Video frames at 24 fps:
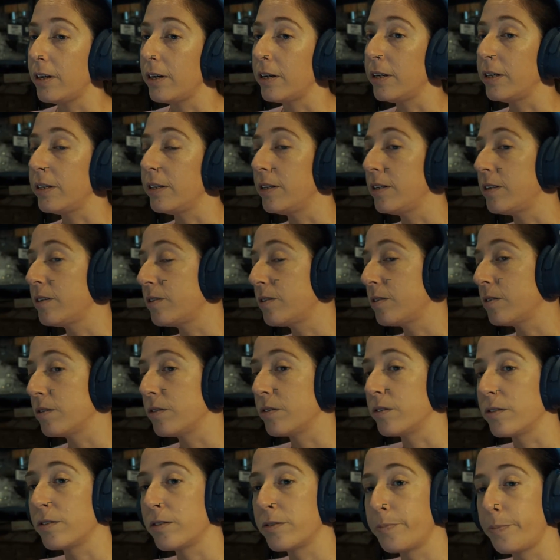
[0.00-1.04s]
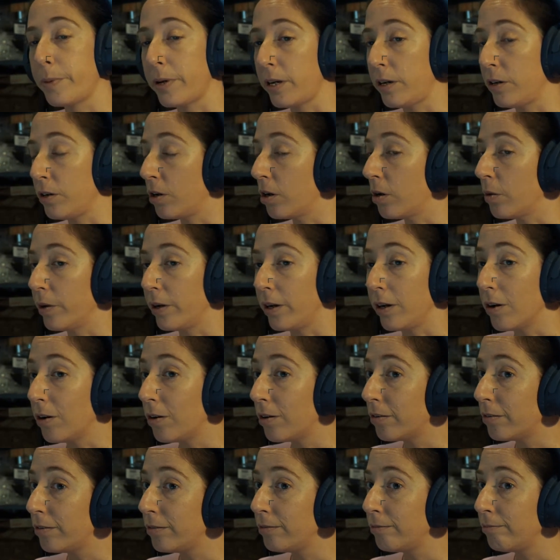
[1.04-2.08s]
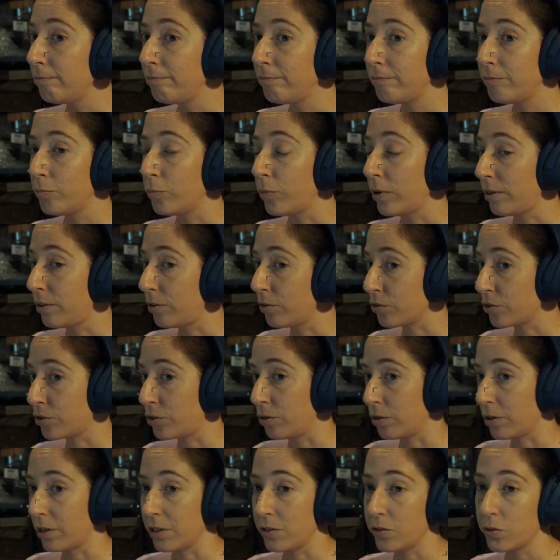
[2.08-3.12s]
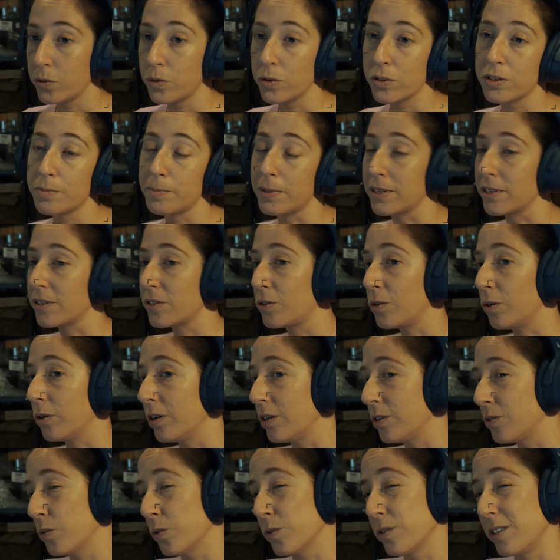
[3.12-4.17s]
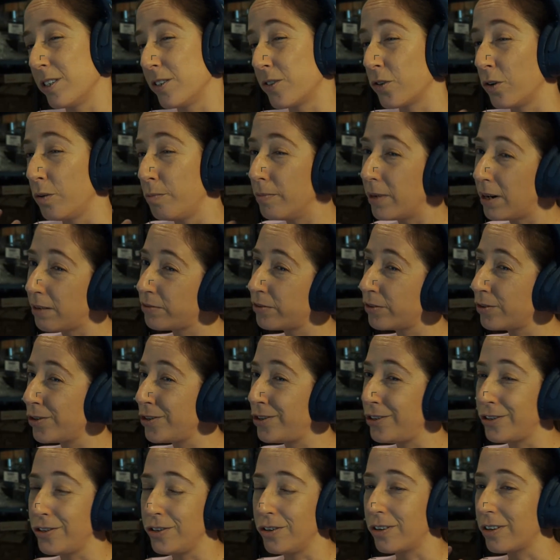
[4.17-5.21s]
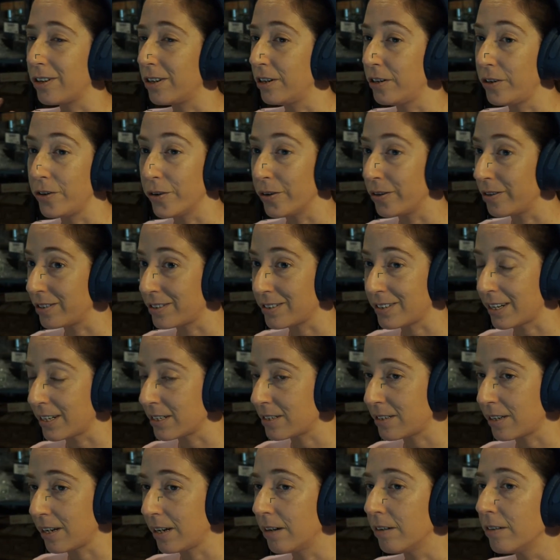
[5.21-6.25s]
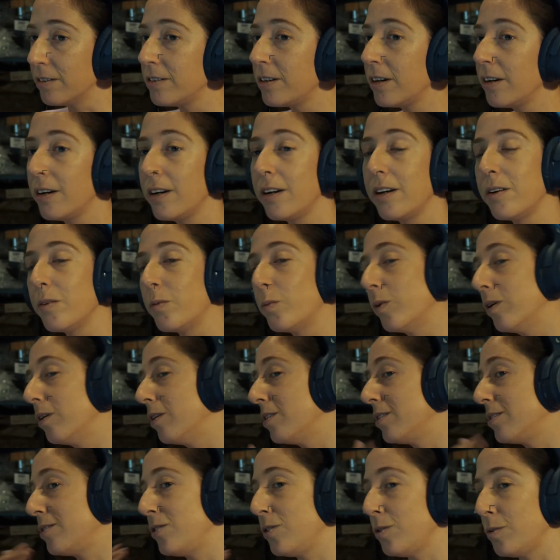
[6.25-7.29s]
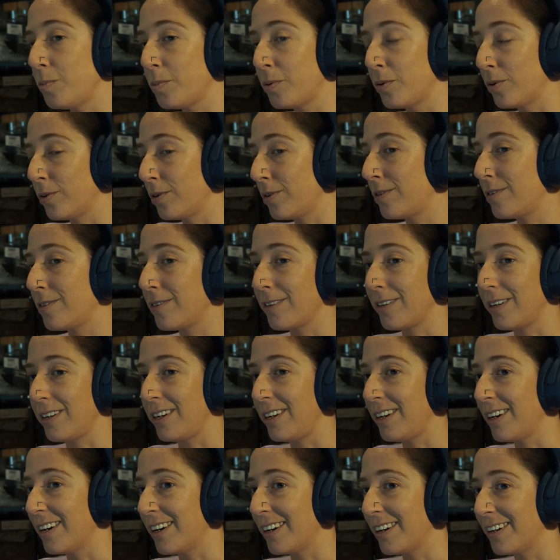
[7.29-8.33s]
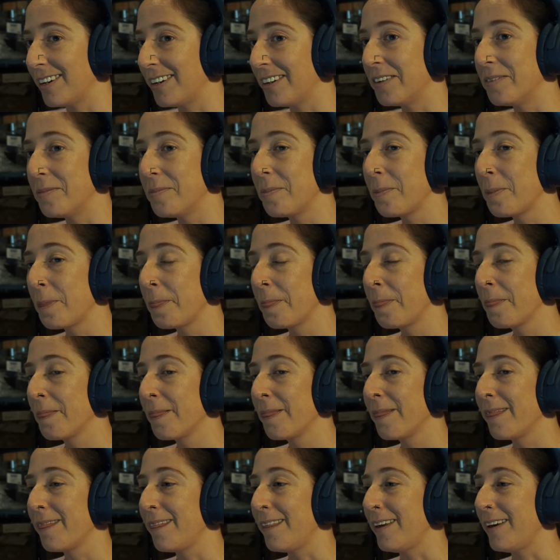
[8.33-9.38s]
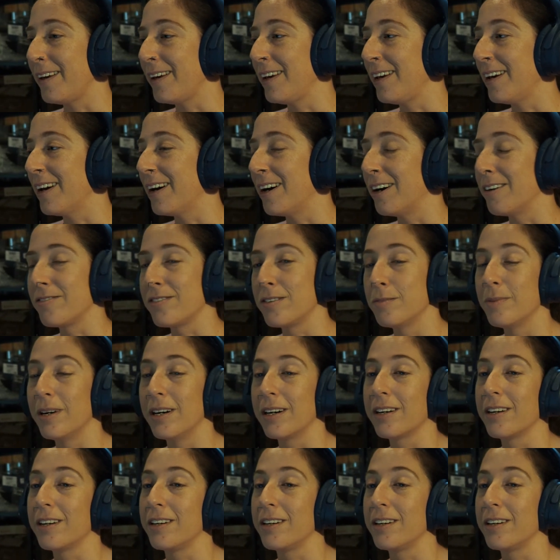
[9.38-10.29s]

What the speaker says: this has been going on with your stock exhaust, but the stock exhaust is so muffled, you're not going to notice that sound. Whereas you put the aftermarket